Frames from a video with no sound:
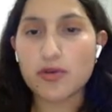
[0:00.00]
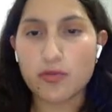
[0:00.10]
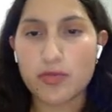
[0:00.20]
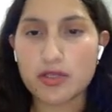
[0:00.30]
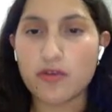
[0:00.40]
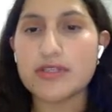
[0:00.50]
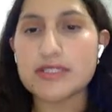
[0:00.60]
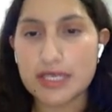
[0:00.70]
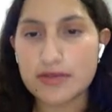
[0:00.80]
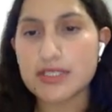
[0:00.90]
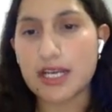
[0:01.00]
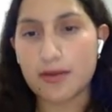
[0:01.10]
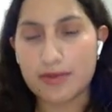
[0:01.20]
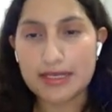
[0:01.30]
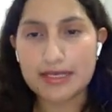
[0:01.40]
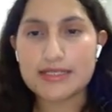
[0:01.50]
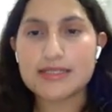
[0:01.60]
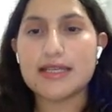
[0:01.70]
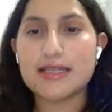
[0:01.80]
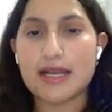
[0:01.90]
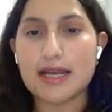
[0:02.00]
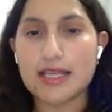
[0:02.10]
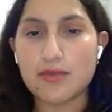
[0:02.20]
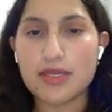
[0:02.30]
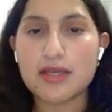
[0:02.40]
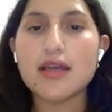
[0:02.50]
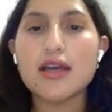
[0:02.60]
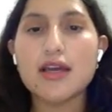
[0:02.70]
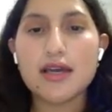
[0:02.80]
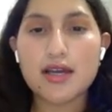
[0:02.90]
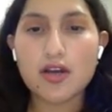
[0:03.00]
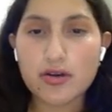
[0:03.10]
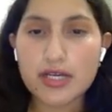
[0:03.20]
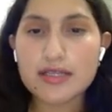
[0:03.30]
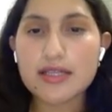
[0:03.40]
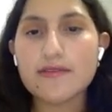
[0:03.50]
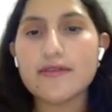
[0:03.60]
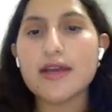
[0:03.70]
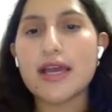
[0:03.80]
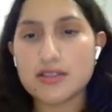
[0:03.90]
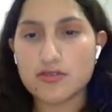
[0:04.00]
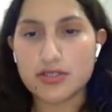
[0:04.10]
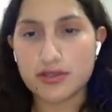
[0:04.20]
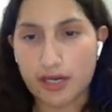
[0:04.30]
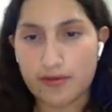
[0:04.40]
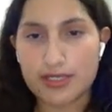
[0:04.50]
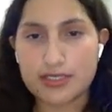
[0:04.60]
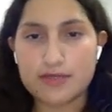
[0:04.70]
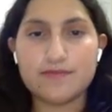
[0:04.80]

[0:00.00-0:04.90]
the improvement of skills and abilities in the academic, cognitive, and social areas.